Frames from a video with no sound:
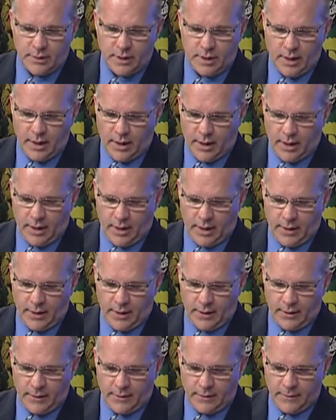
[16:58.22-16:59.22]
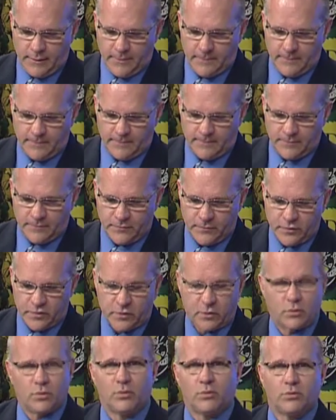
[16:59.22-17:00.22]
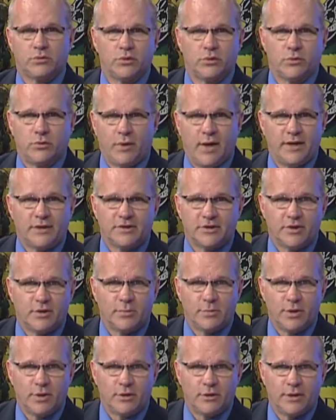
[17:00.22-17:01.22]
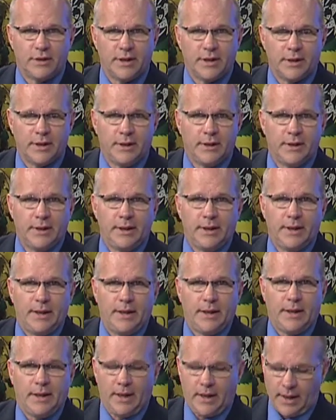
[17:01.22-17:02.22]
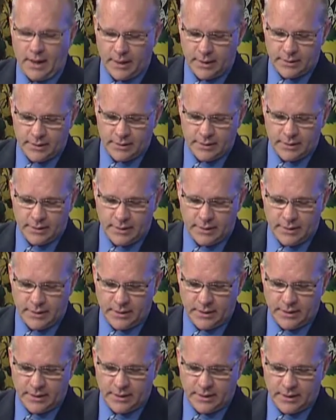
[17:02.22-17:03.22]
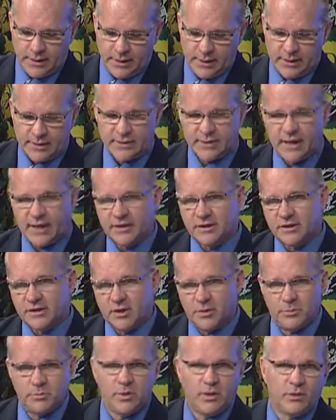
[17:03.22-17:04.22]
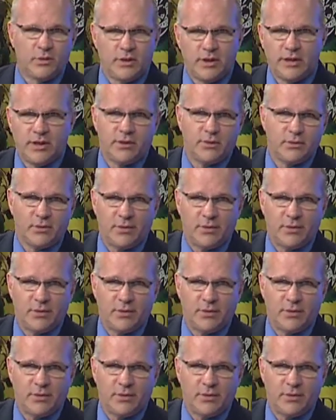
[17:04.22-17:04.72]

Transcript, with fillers: uh, to, to raise a community, and, and it takes a community to